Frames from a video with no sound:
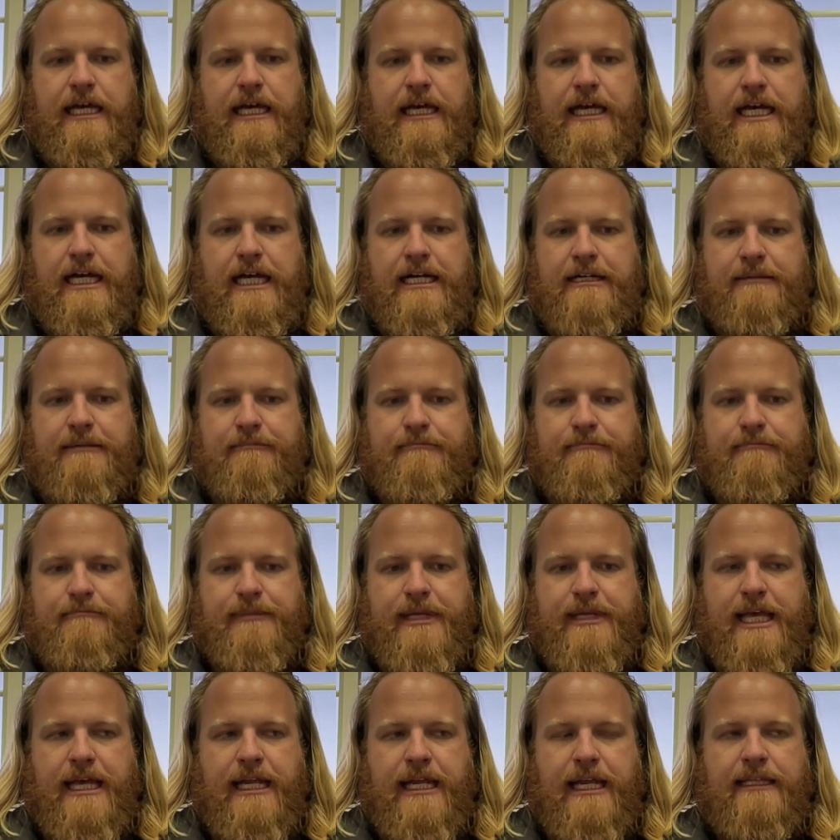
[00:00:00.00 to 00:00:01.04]
And
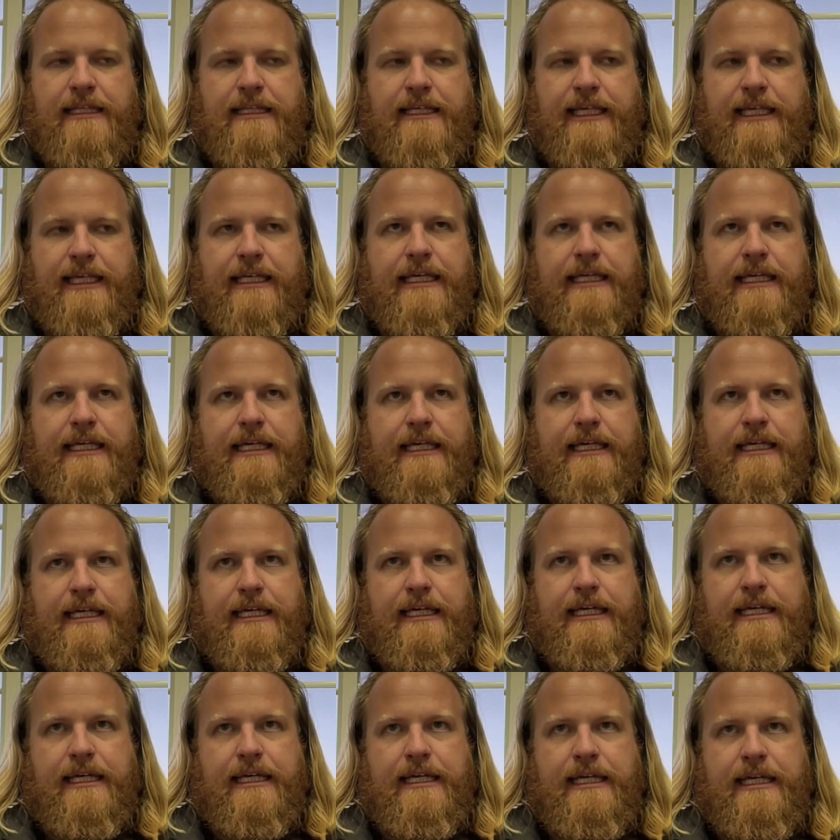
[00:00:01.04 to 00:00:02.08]
I think
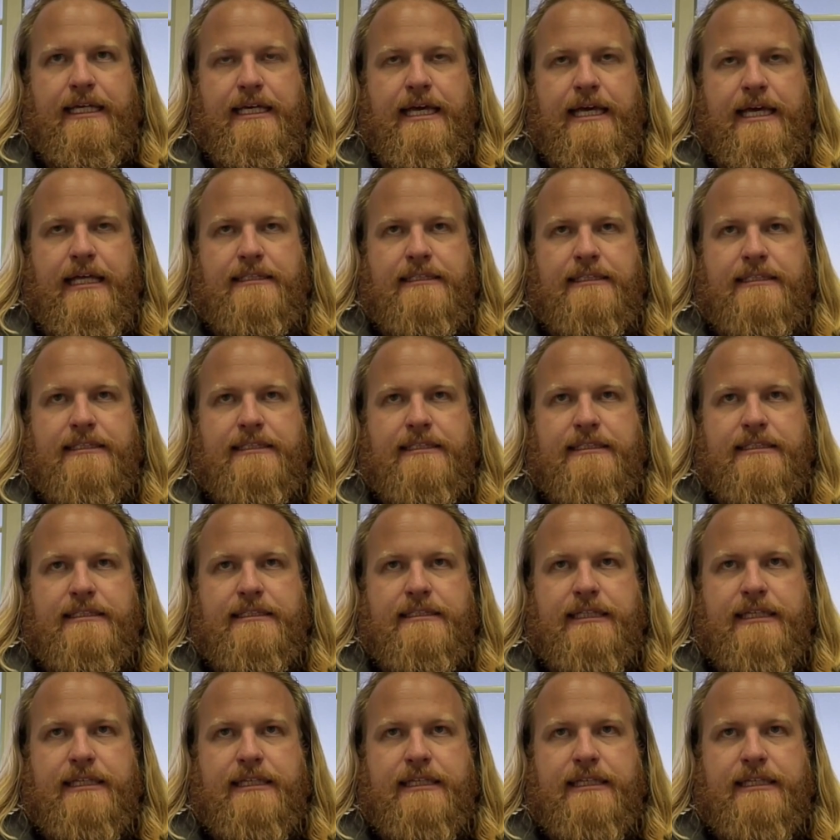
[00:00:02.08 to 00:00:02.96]
it's